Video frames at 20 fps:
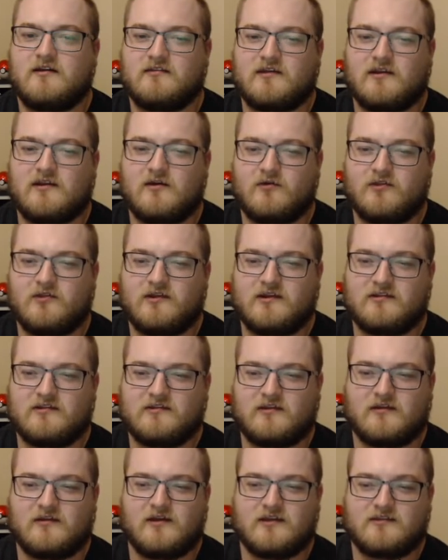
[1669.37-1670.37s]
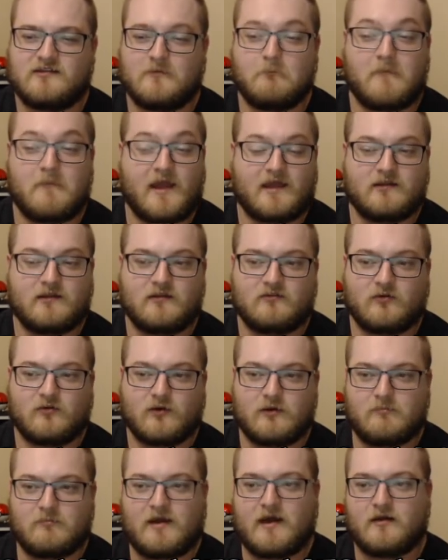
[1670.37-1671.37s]
I know that it's a it's a mandatory
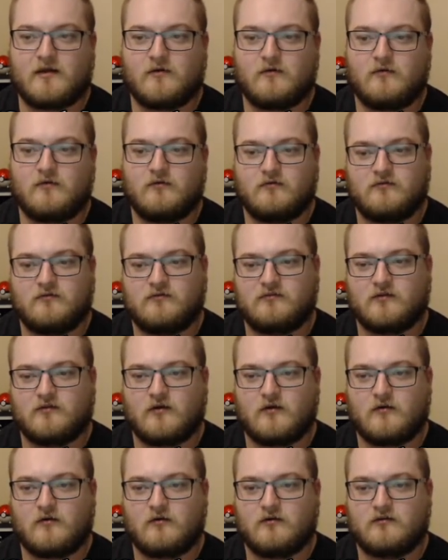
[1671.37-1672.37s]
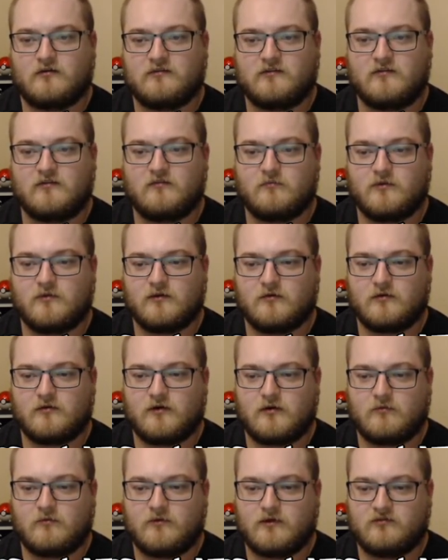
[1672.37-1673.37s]
battle. So, excuse me, little girl.
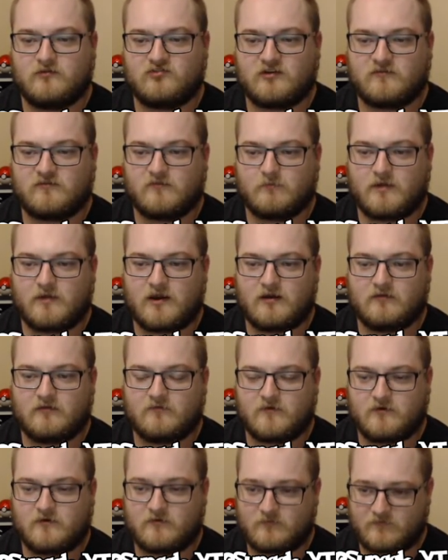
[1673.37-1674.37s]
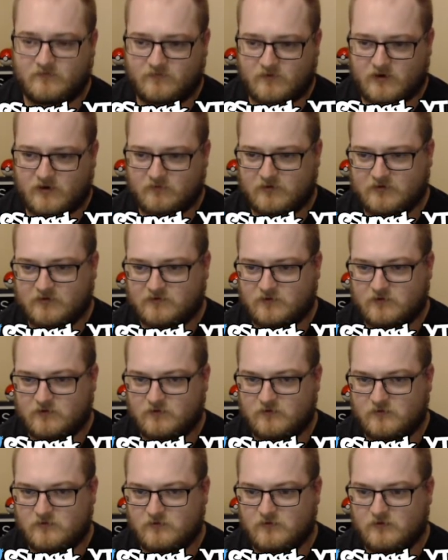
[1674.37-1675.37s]
I'm gonna check for berries first before I rescue
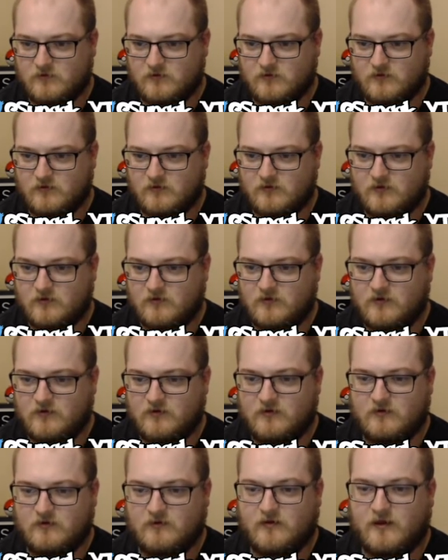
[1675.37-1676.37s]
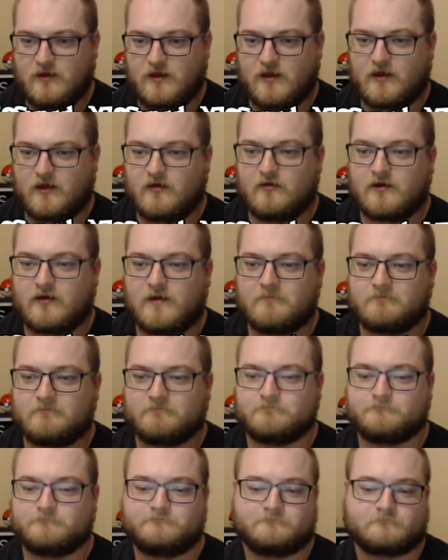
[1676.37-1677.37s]
you. Haha, okay.
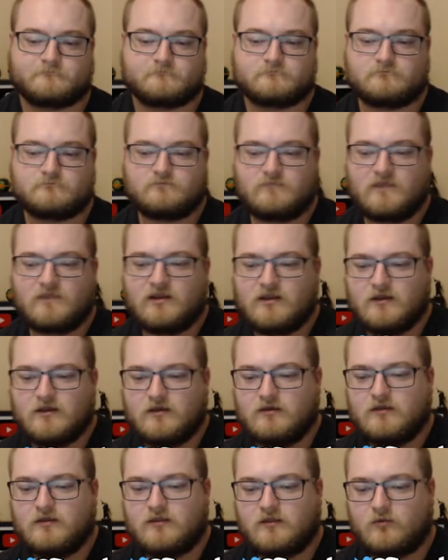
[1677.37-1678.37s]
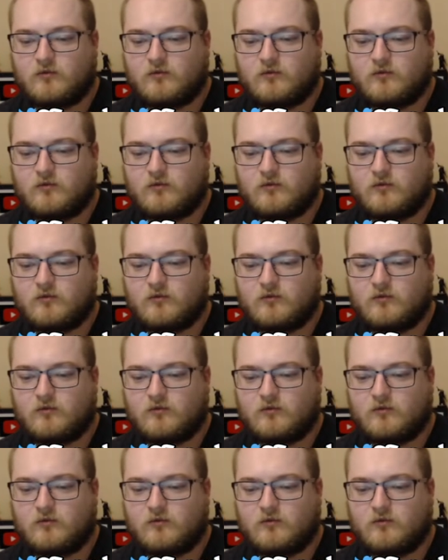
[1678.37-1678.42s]
little